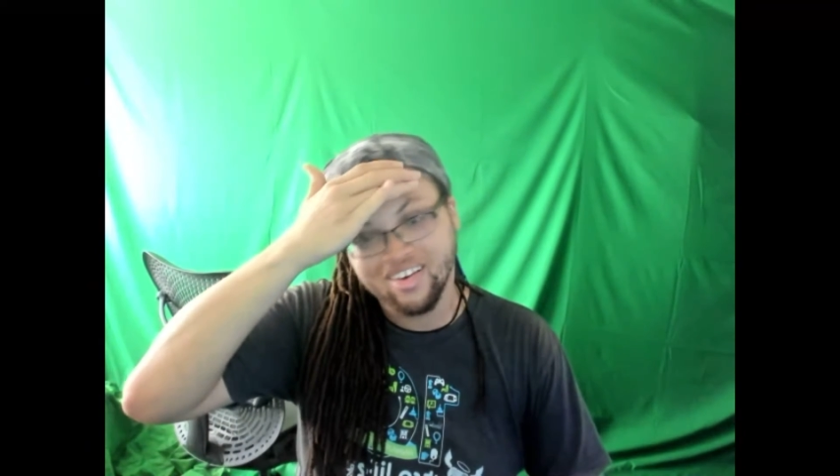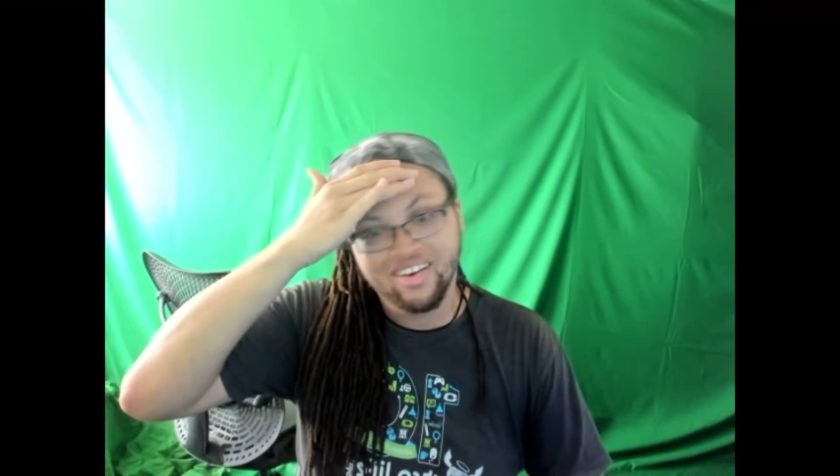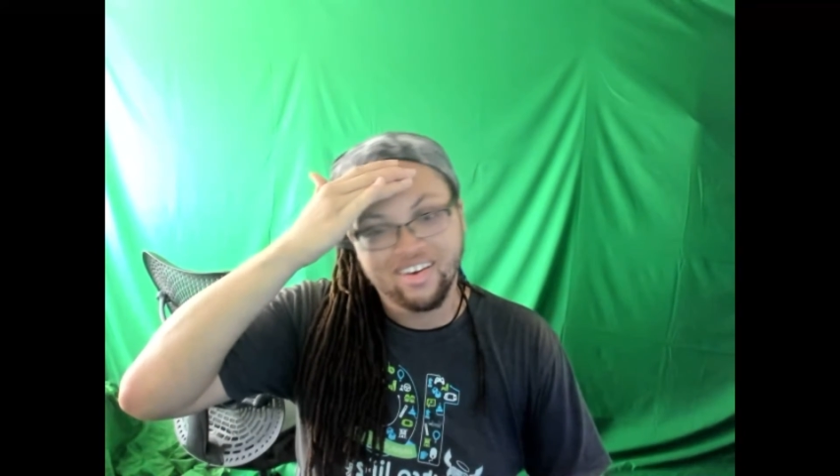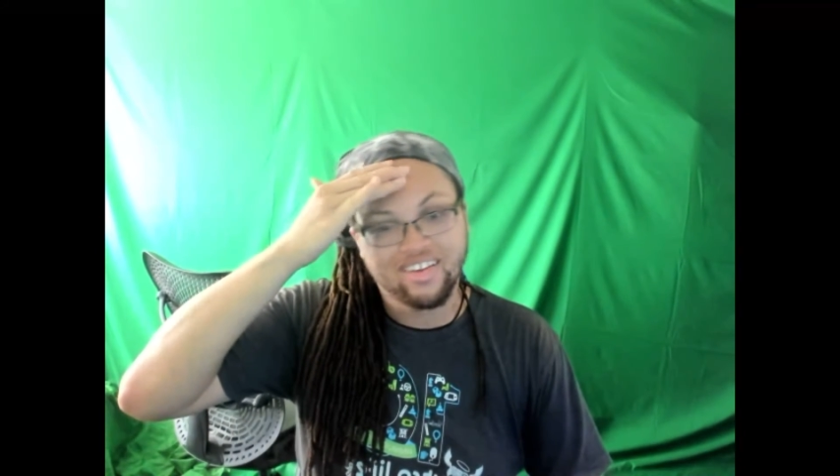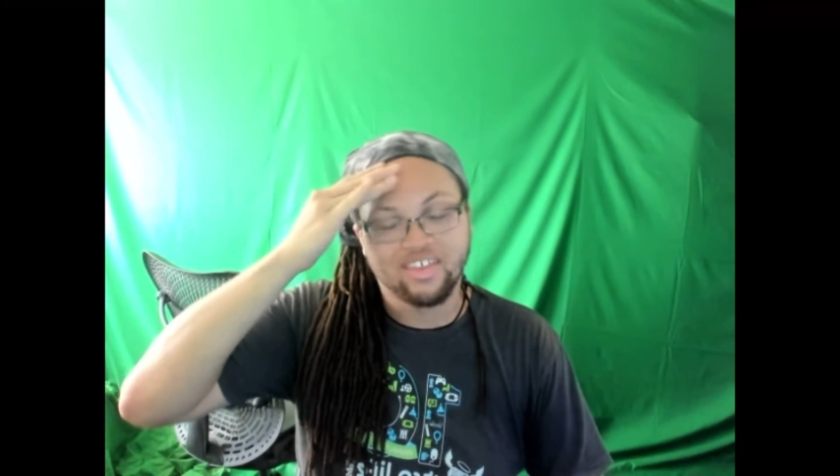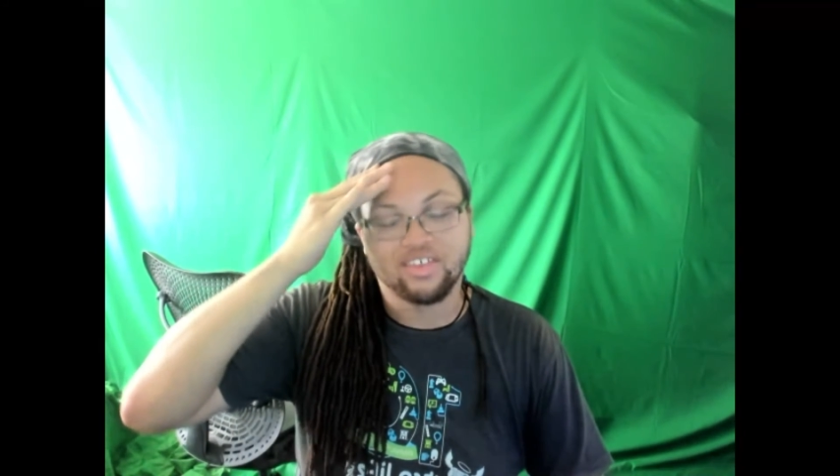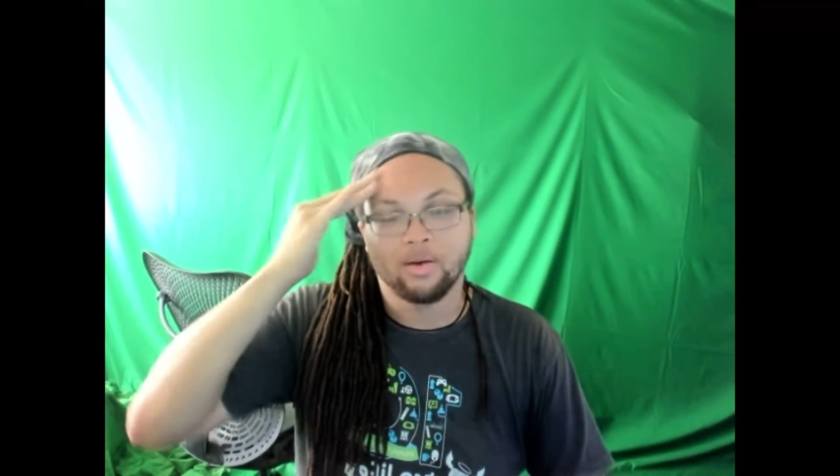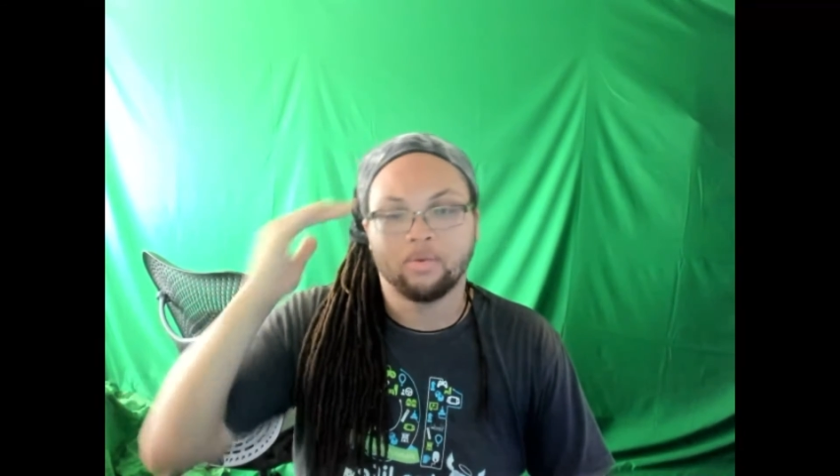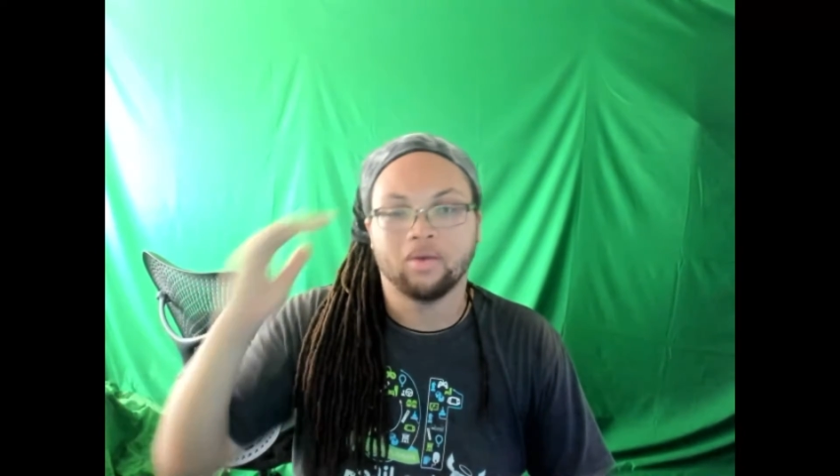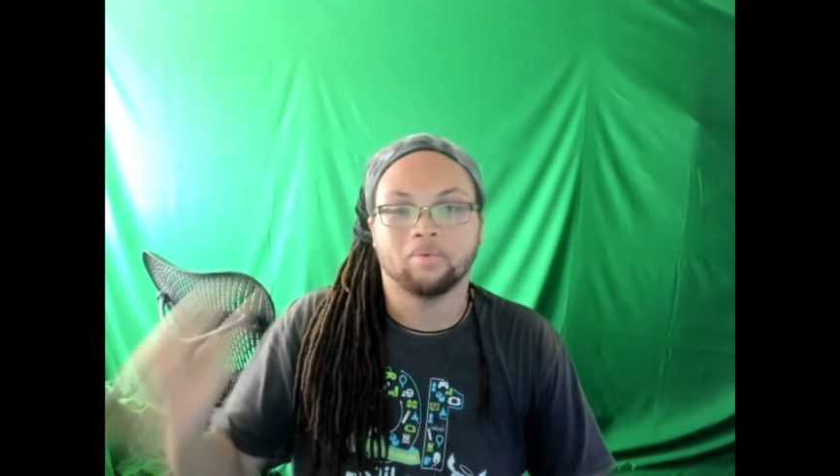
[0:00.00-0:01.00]
that there are
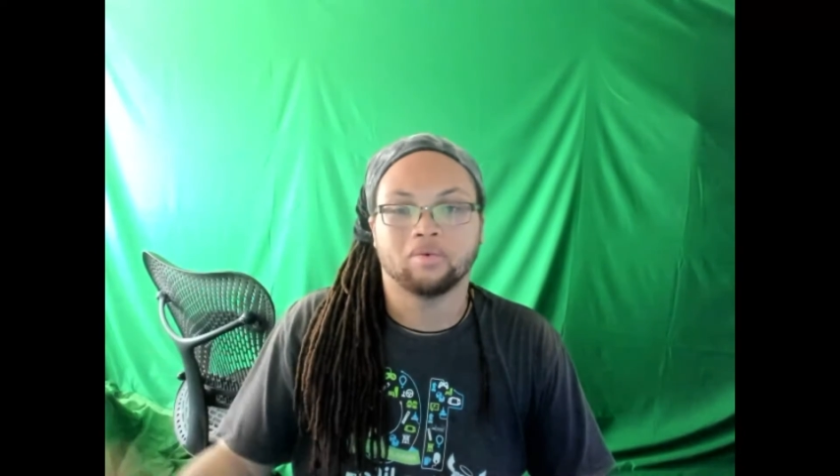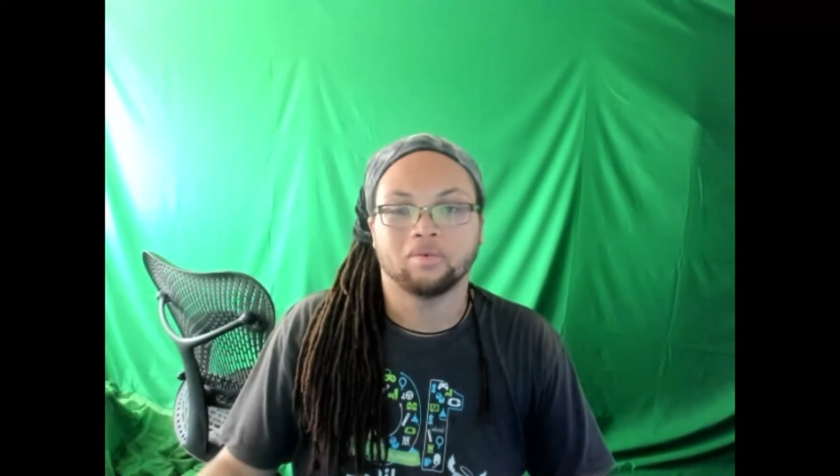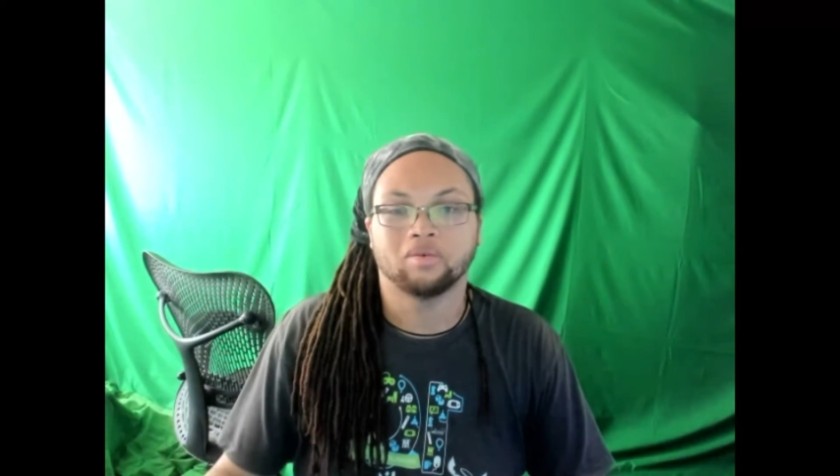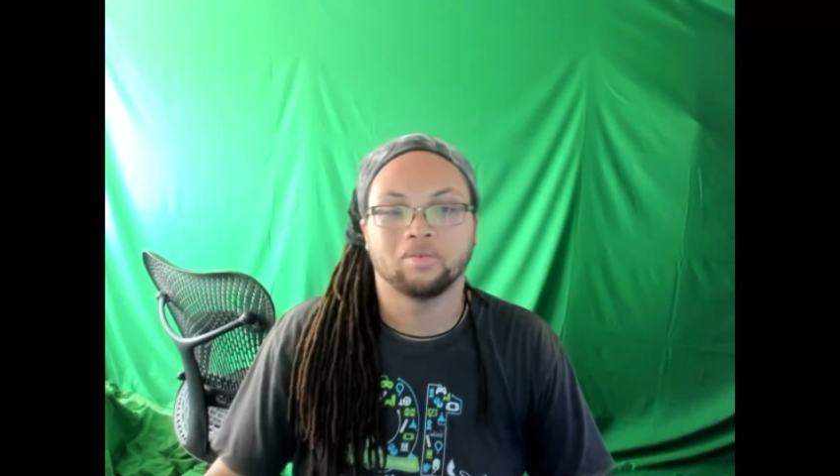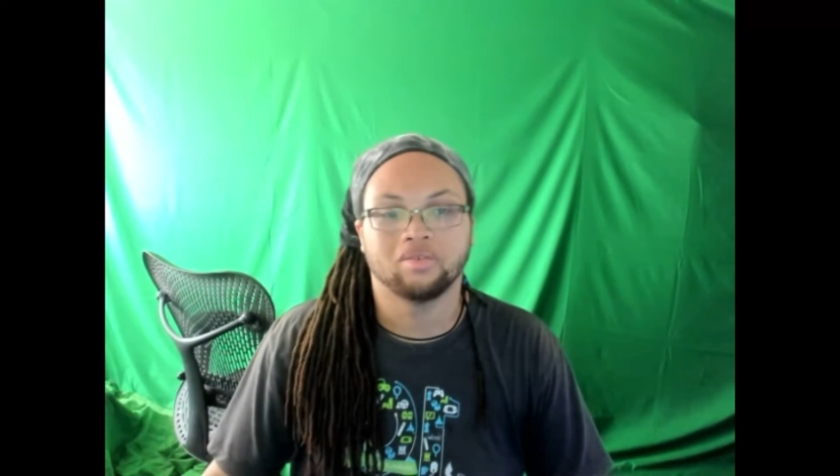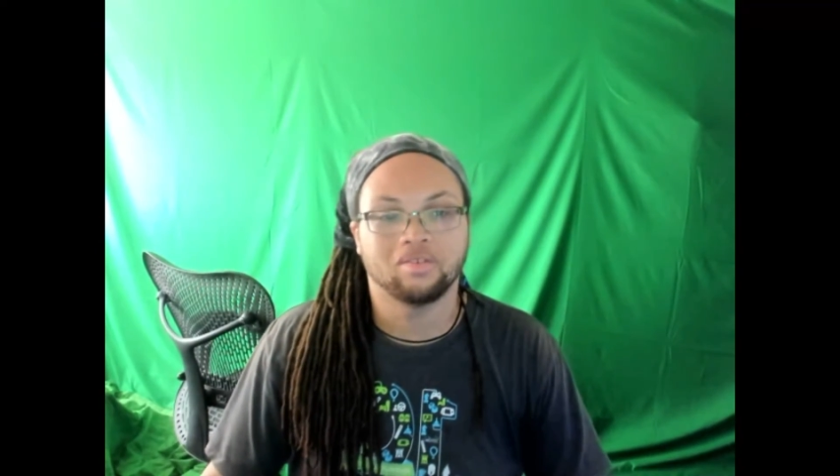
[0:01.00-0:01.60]
people